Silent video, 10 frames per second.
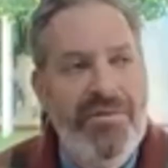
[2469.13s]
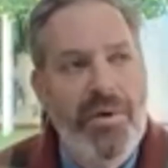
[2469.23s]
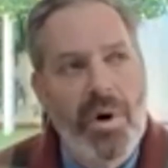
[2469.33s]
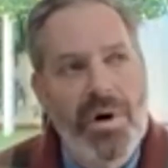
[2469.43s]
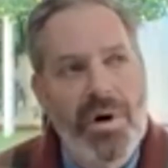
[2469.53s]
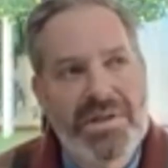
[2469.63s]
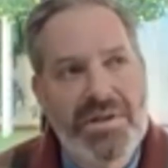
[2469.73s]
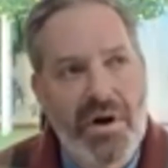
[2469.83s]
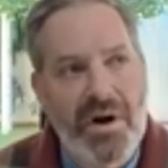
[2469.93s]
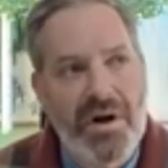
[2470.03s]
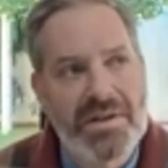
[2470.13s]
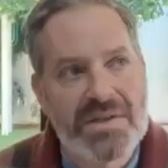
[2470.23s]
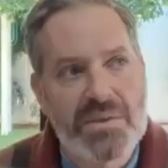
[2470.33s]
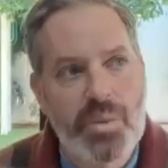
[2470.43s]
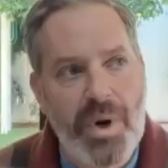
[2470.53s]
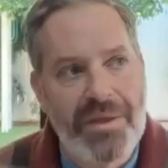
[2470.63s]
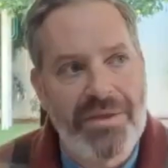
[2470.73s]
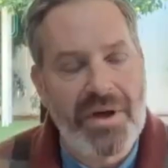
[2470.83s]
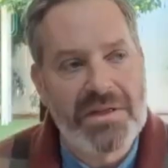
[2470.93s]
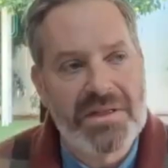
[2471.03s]

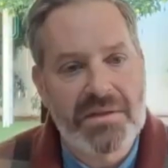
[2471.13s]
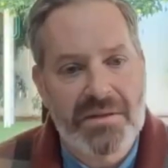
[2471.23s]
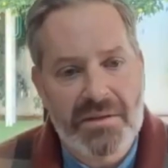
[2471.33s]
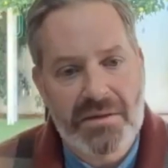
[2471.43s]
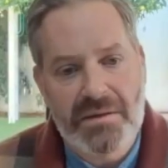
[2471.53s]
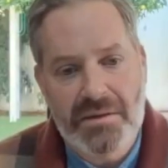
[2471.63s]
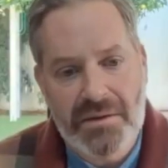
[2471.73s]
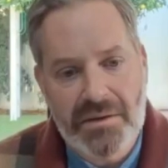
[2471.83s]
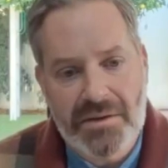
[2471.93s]
daughter, by the way. Like,